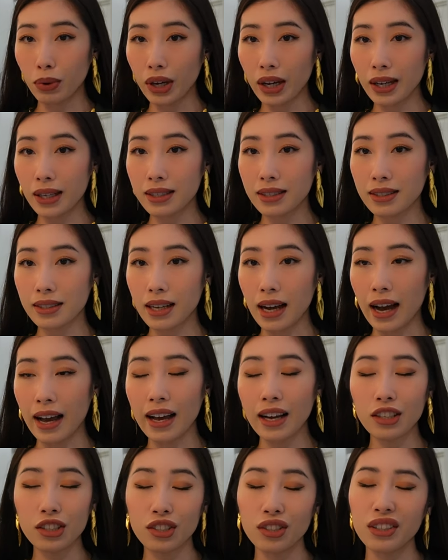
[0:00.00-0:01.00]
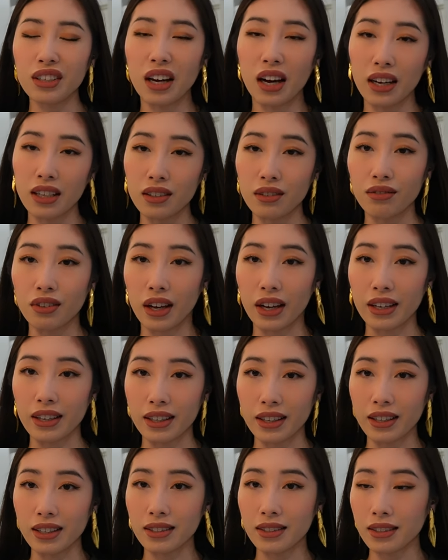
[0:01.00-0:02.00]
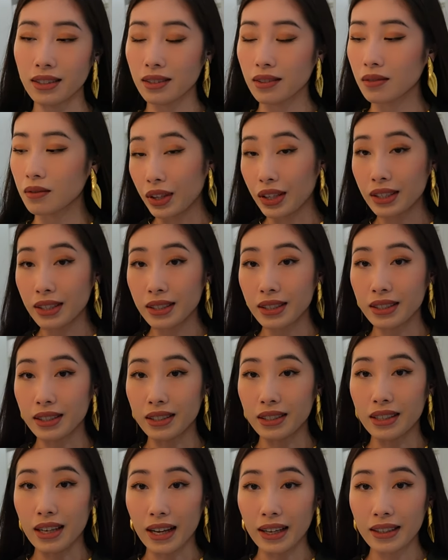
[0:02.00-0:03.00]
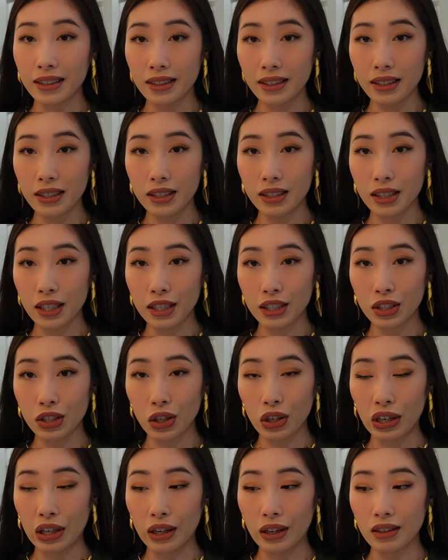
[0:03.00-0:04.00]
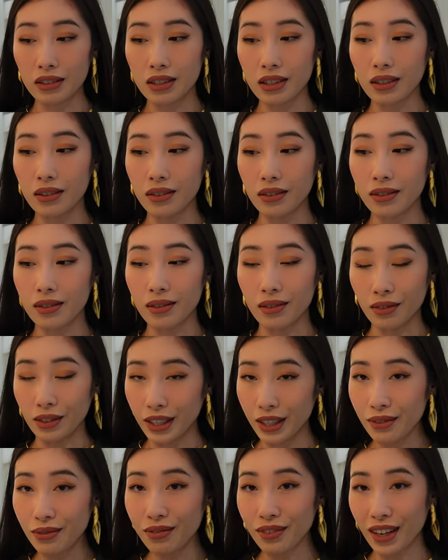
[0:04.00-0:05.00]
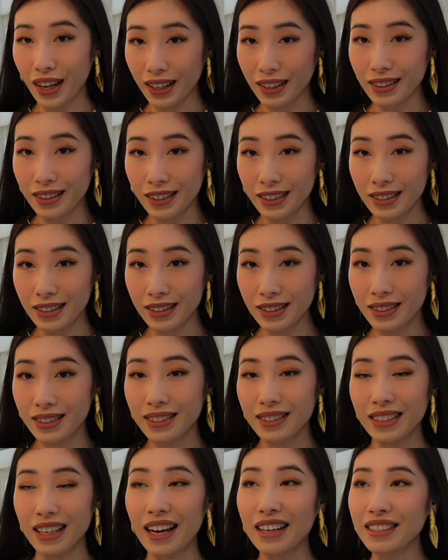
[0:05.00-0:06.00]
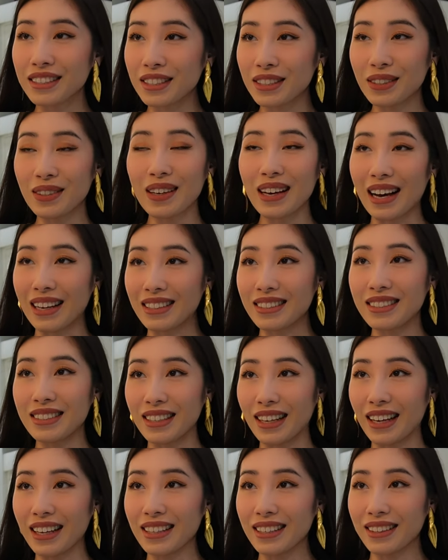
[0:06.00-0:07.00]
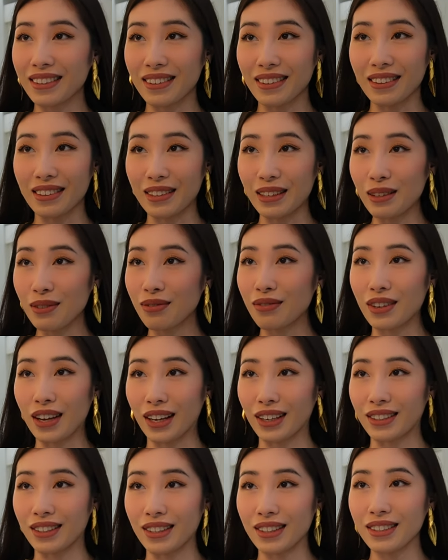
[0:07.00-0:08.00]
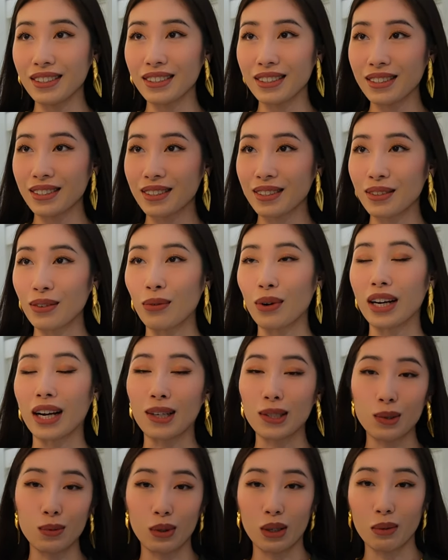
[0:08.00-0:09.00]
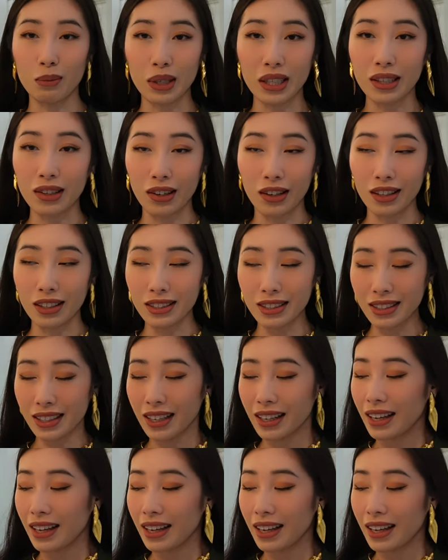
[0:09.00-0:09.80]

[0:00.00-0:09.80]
but I actually kind of like it. This necklace is called leaf necklace. Yes, you guessed it, leaf necklace. What else would it be called?